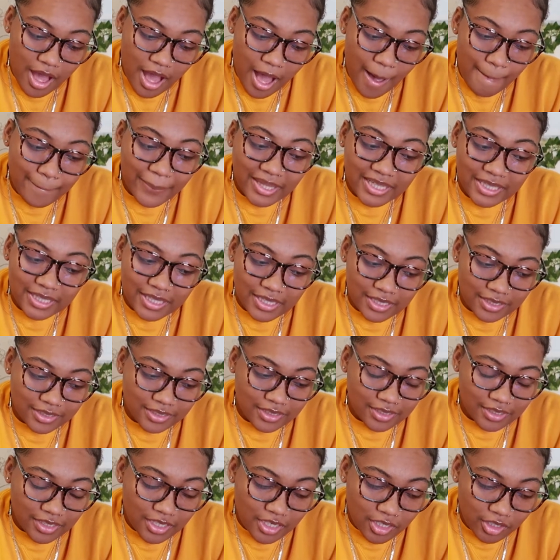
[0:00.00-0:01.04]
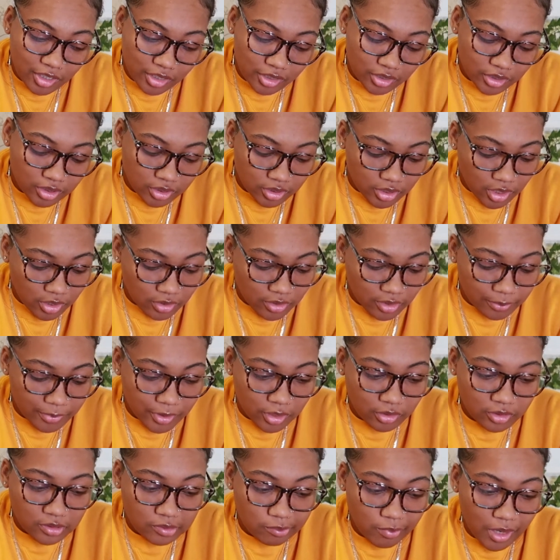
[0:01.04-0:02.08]
I've been getting sneakers. So let me
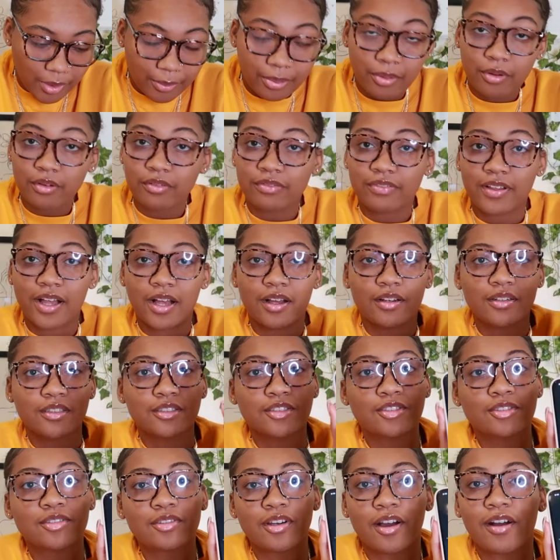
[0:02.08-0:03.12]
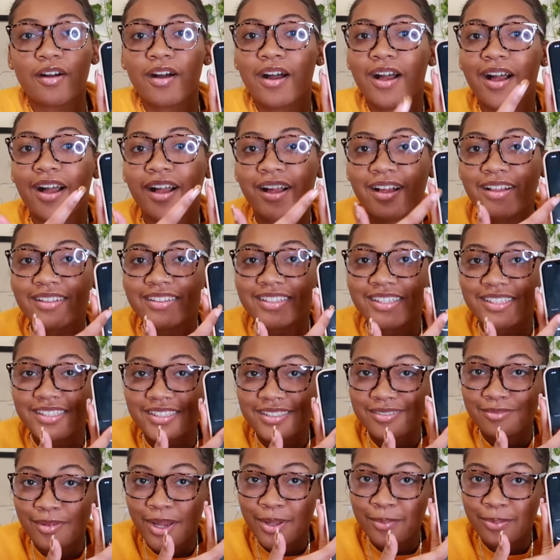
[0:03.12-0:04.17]
go to my profile, because you know this
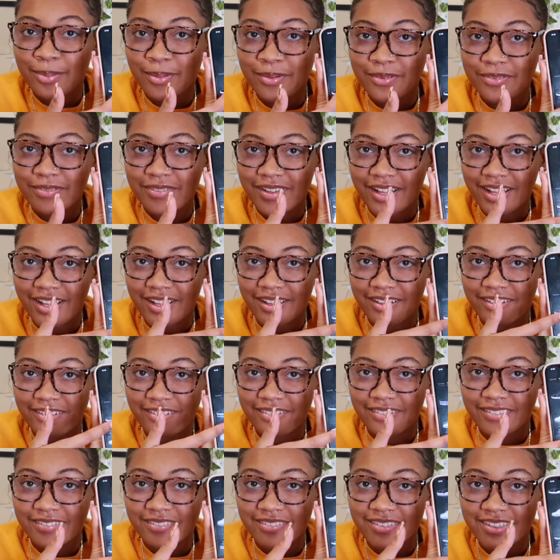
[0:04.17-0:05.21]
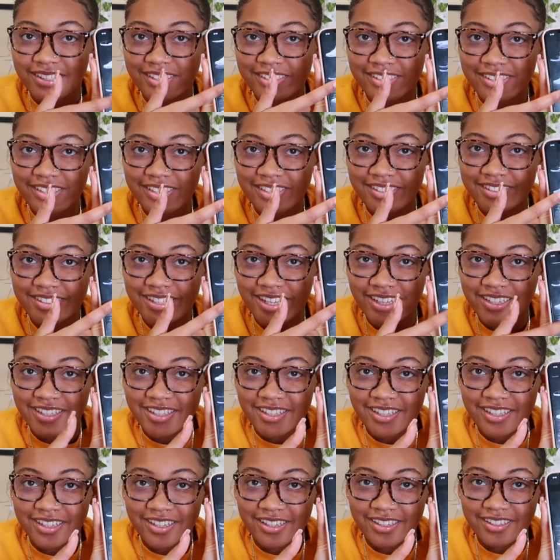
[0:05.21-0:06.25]
is my profile, the sneakers I
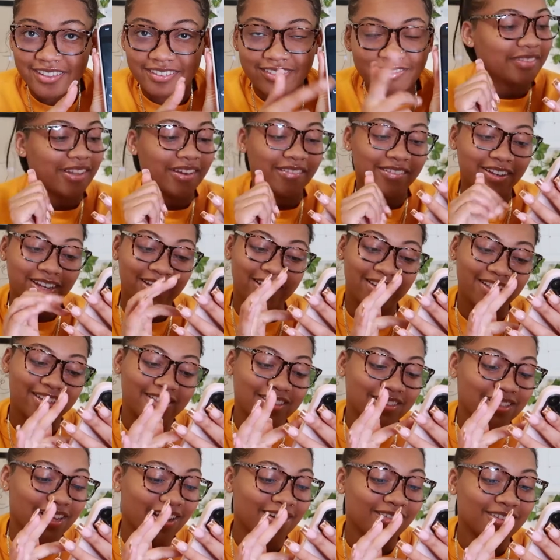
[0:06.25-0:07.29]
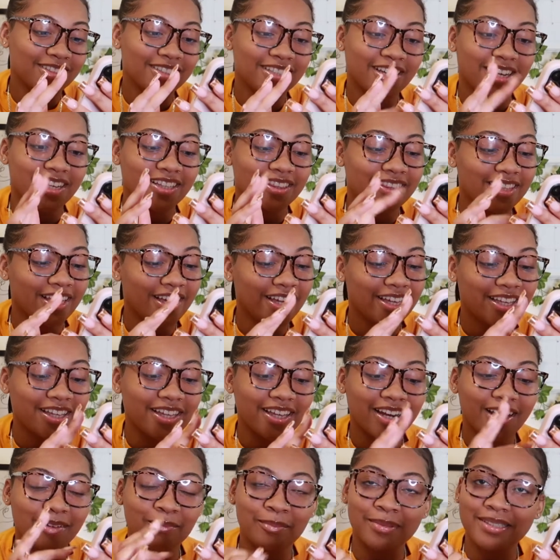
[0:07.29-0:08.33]
get, all right? Because I don't want y'all thinking
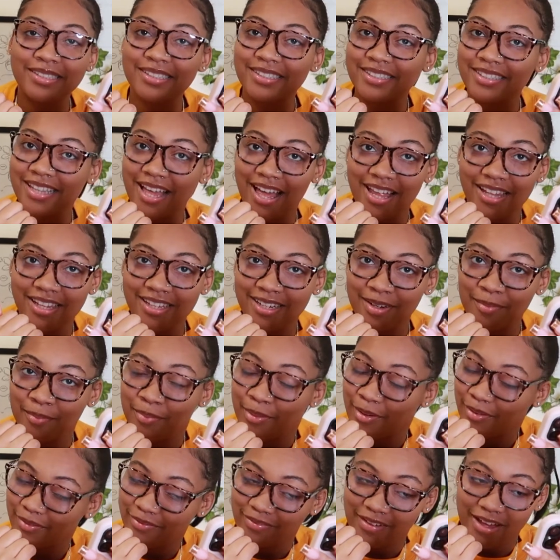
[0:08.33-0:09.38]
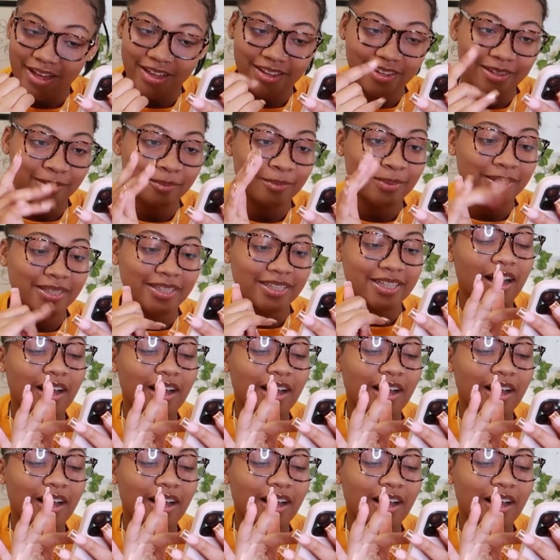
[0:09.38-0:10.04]
I'll be styling and profiling, but